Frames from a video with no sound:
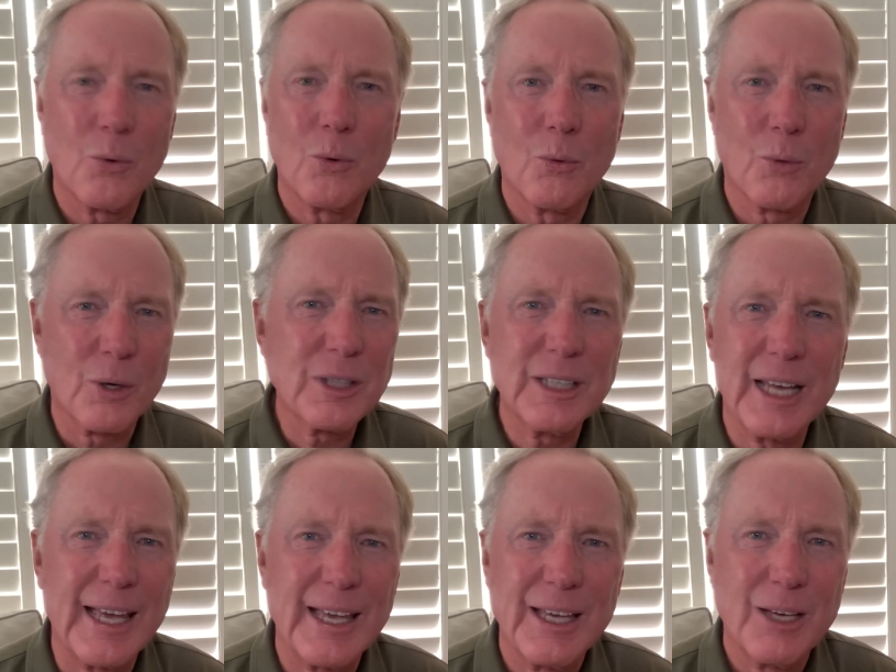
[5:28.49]
we're gonna
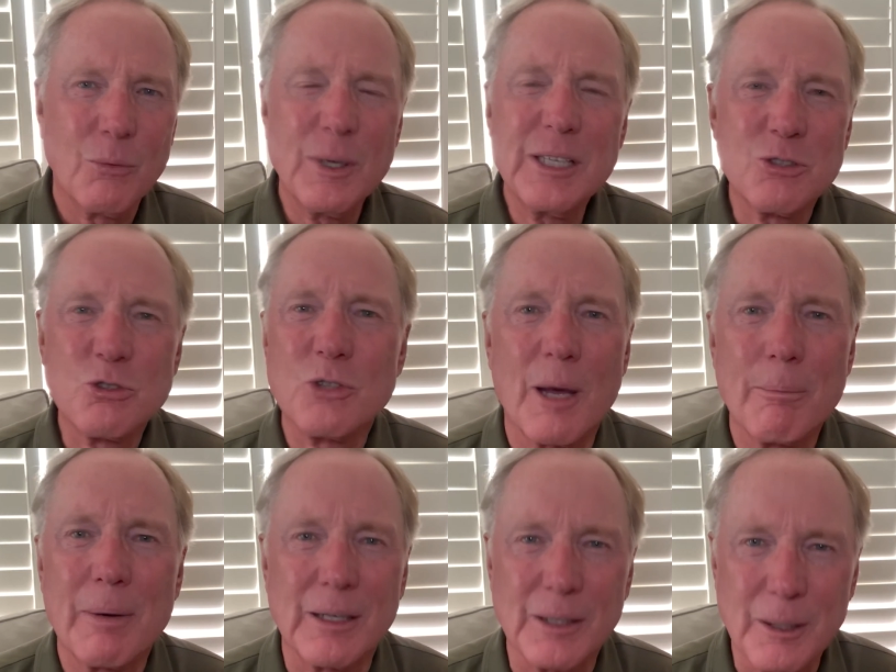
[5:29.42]
we can stop
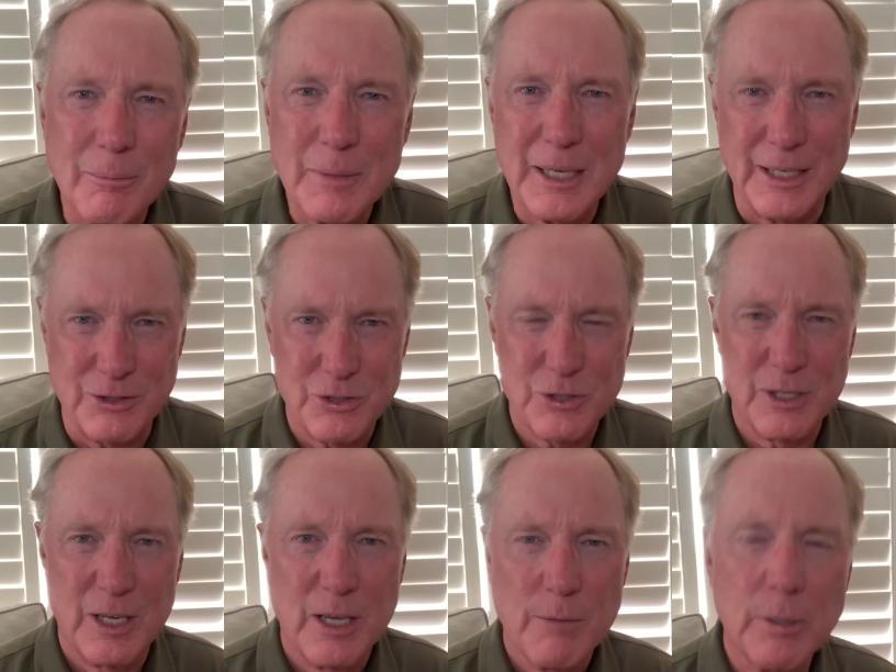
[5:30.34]
our laments
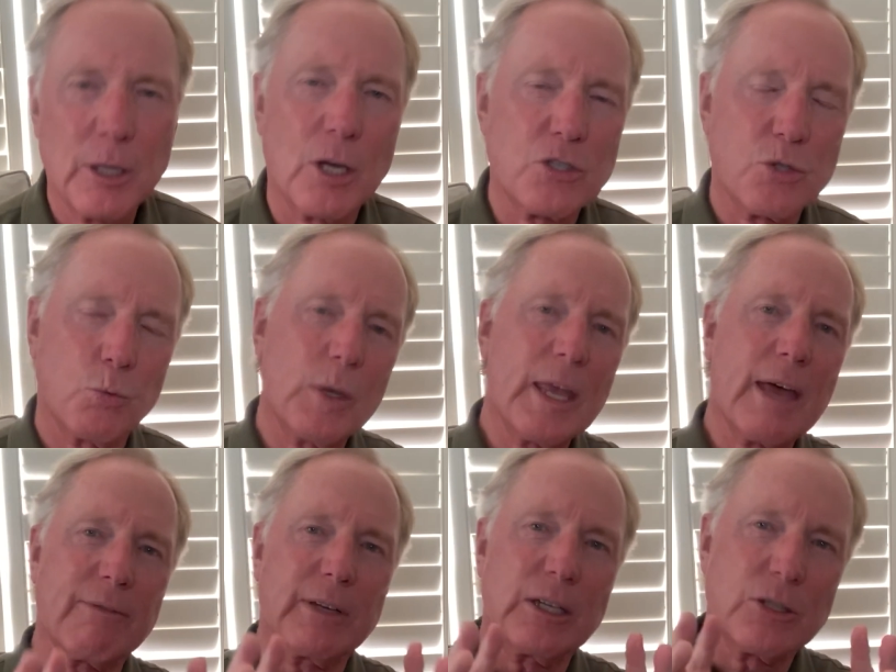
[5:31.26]
because we
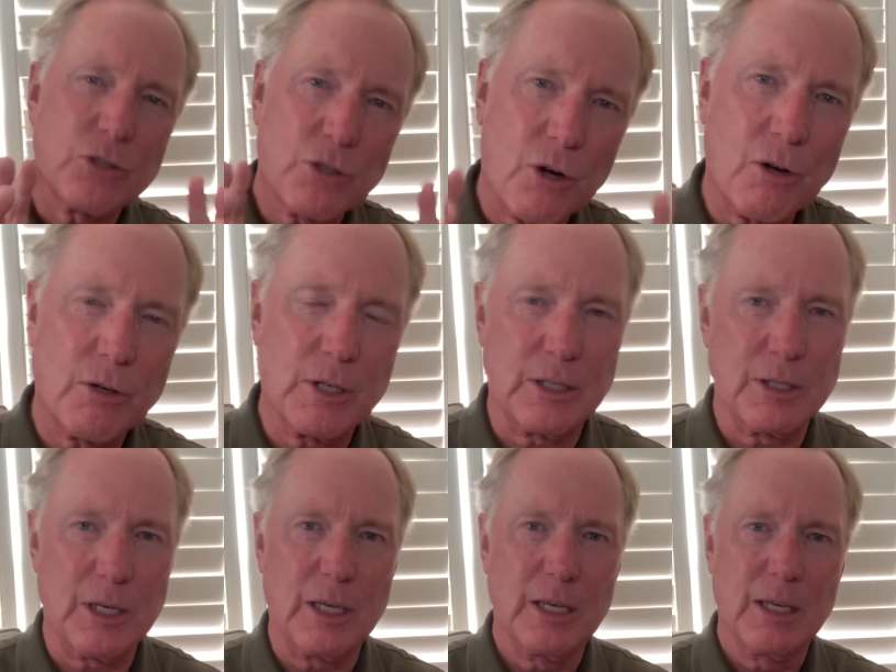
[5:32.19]
have an
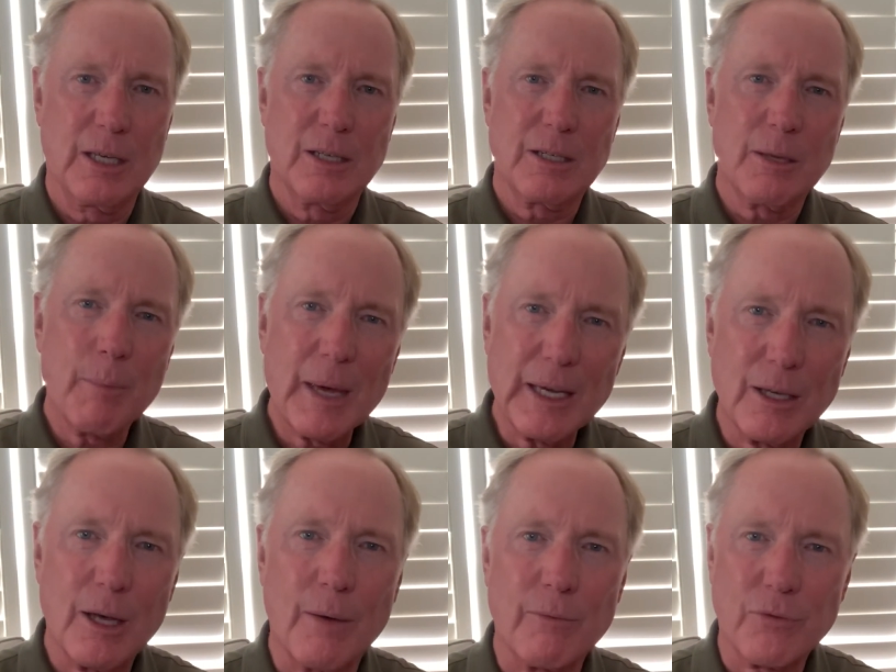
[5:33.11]
eternity to make
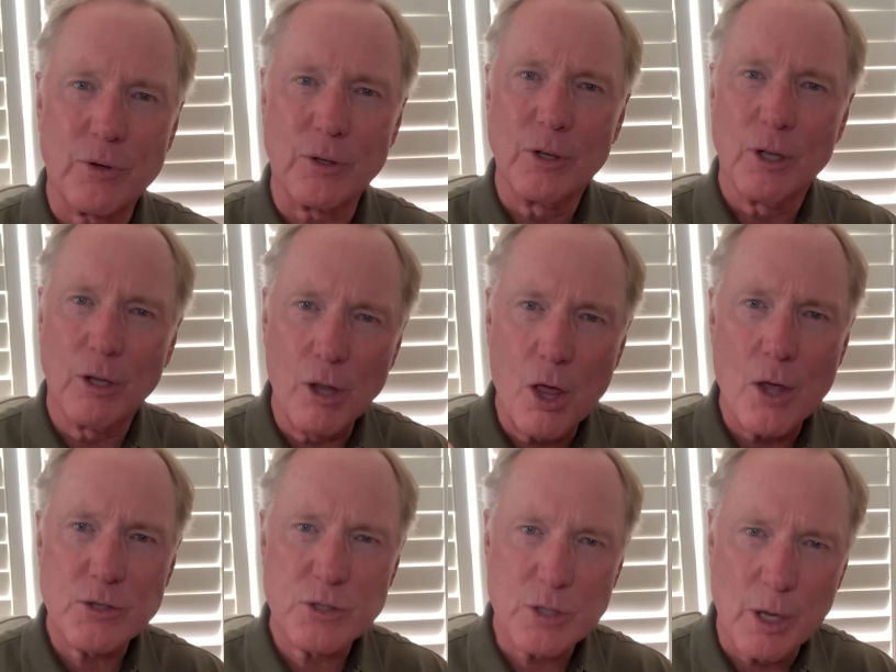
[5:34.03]
up for
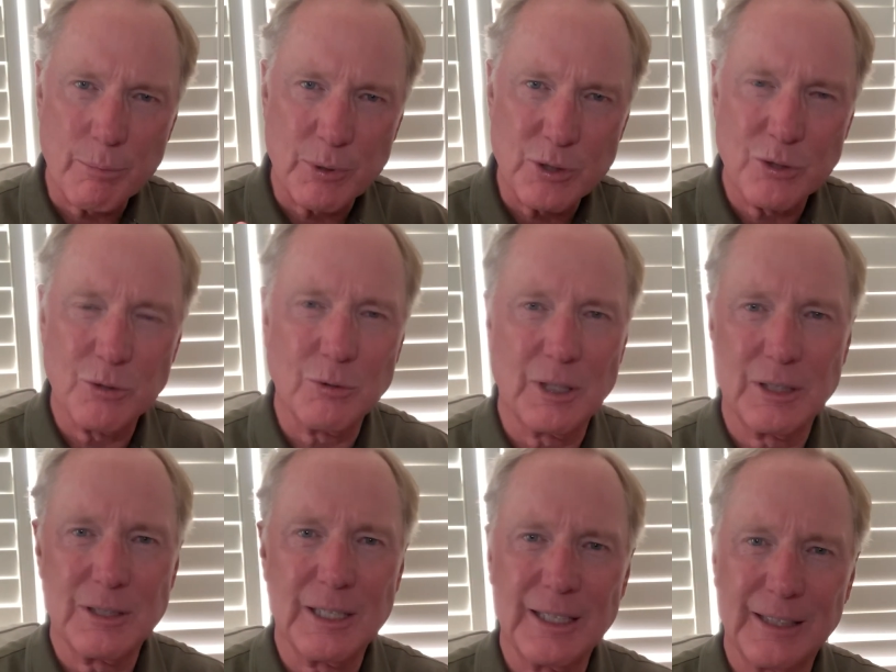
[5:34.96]
lost opportunity.